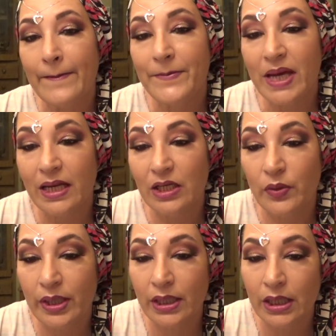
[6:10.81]
But
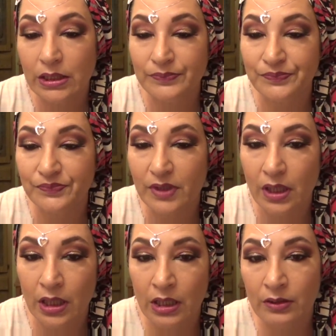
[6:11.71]
anyway,
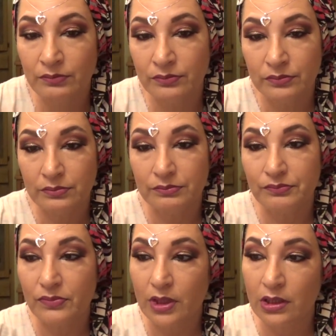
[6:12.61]
um,
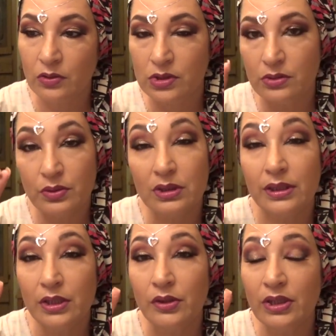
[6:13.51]
there was some
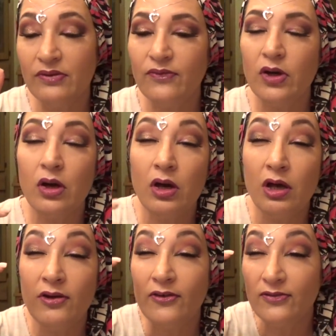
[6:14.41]
glitter
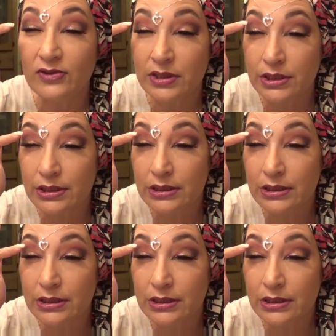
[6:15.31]
involved,